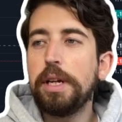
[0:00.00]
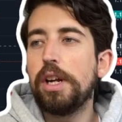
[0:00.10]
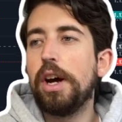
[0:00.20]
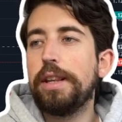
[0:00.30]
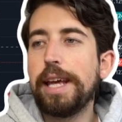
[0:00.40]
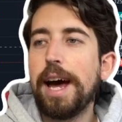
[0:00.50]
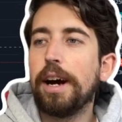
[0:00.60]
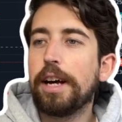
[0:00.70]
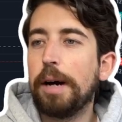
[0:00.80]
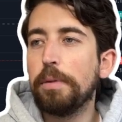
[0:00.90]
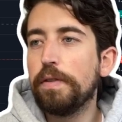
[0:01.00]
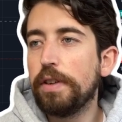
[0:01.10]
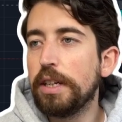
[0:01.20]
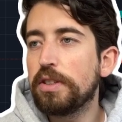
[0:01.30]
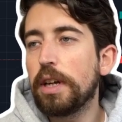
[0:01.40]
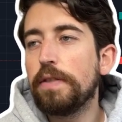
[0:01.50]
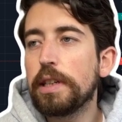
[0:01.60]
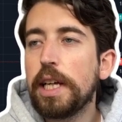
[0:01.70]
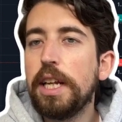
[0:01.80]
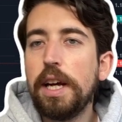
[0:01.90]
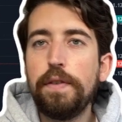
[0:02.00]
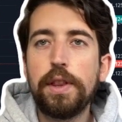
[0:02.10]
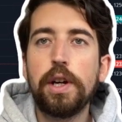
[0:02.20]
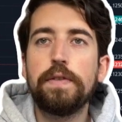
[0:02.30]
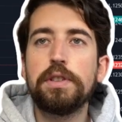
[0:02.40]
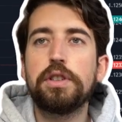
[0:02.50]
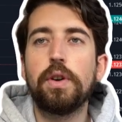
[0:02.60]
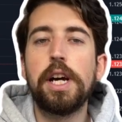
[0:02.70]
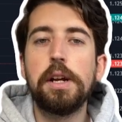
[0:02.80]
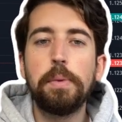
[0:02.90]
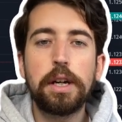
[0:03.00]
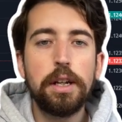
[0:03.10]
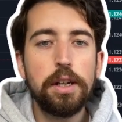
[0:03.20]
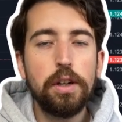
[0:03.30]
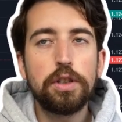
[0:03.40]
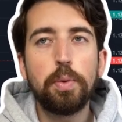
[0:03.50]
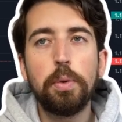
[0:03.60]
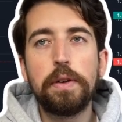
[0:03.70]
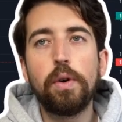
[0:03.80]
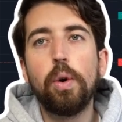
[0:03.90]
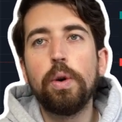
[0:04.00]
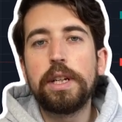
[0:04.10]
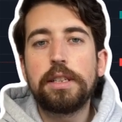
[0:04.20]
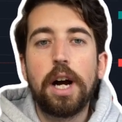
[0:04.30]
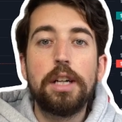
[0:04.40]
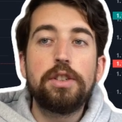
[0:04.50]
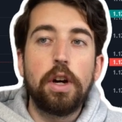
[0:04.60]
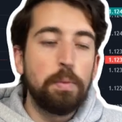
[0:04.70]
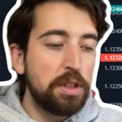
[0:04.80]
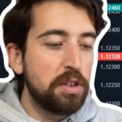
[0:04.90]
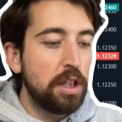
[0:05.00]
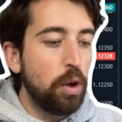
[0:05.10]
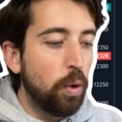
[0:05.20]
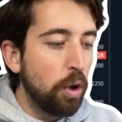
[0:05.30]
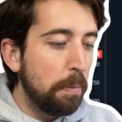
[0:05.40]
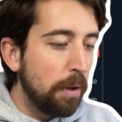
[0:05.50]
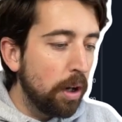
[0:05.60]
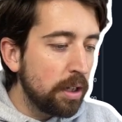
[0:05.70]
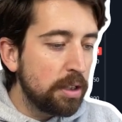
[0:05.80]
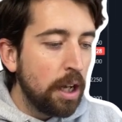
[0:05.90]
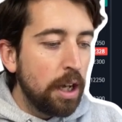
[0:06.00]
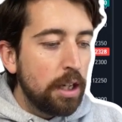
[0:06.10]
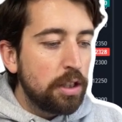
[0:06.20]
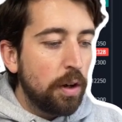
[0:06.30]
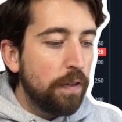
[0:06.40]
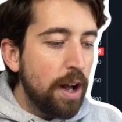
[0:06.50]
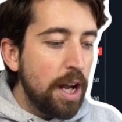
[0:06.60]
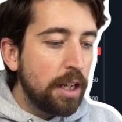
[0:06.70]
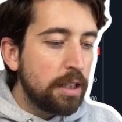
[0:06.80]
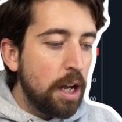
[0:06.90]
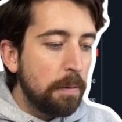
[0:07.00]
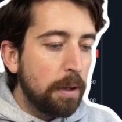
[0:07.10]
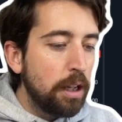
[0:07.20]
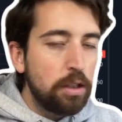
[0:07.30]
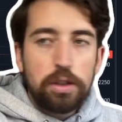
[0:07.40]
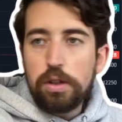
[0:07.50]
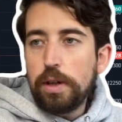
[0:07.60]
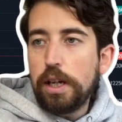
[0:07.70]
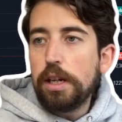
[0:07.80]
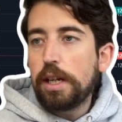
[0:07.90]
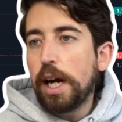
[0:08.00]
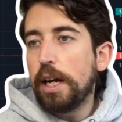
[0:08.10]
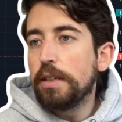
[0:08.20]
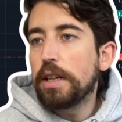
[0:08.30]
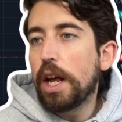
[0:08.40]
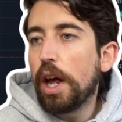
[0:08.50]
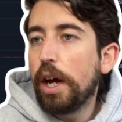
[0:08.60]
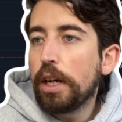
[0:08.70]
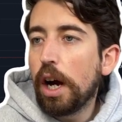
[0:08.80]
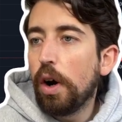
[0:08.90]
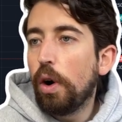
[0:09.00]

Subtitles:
know the outcome of this, I've deleted everything off the screen and we're going to use what we've already touched on, which is the order blocks. So if I type into indicators and I go